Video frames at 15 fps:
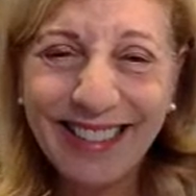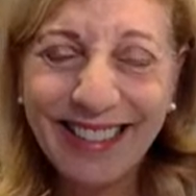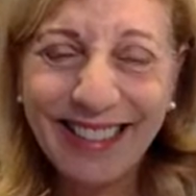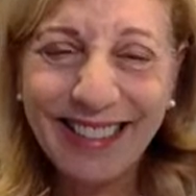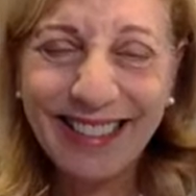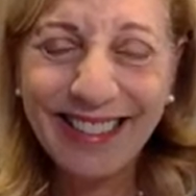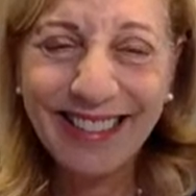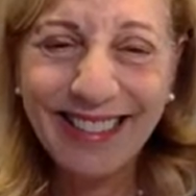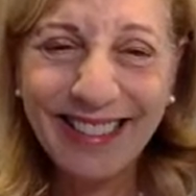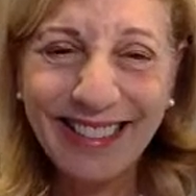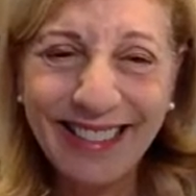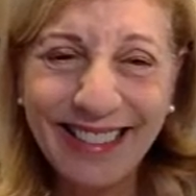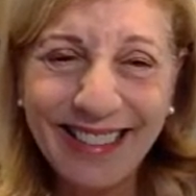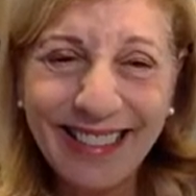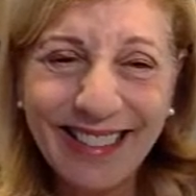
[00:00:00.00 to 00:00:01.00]

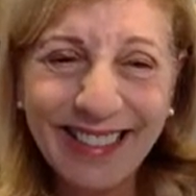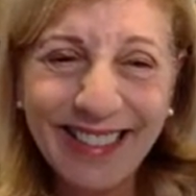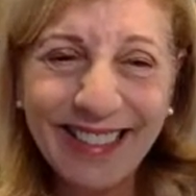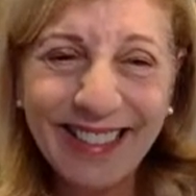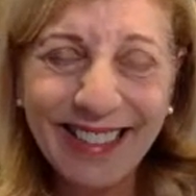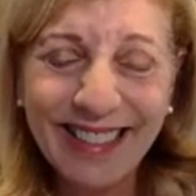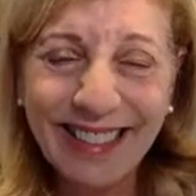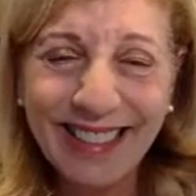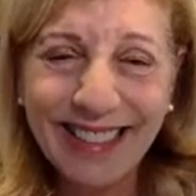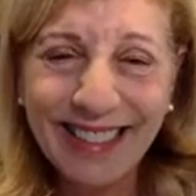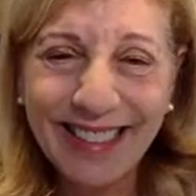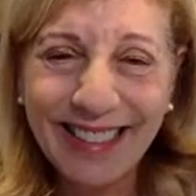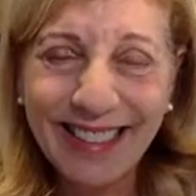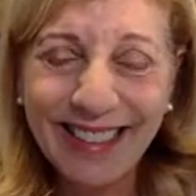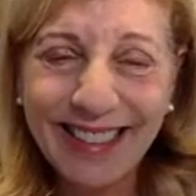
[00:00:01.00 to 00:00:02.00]

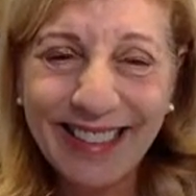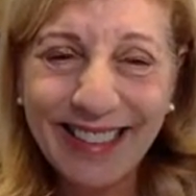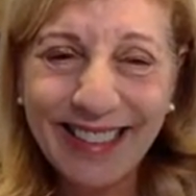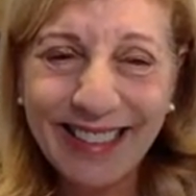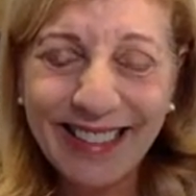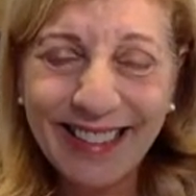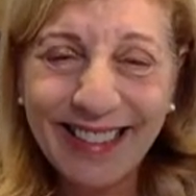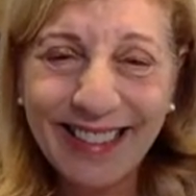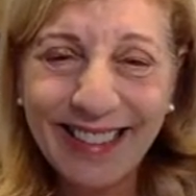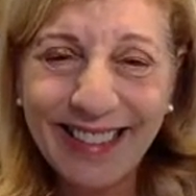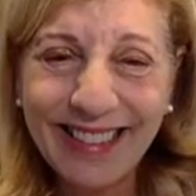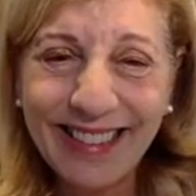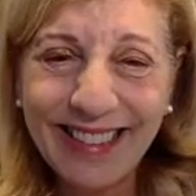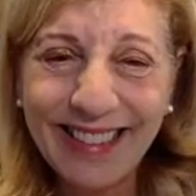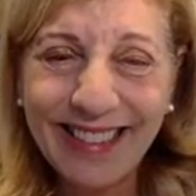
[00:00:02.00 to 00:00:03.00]

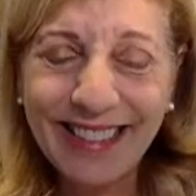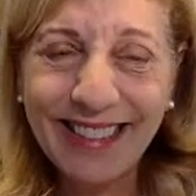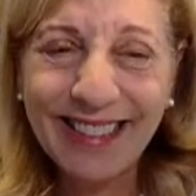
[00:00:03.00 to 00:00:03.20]
This person isn't speaking.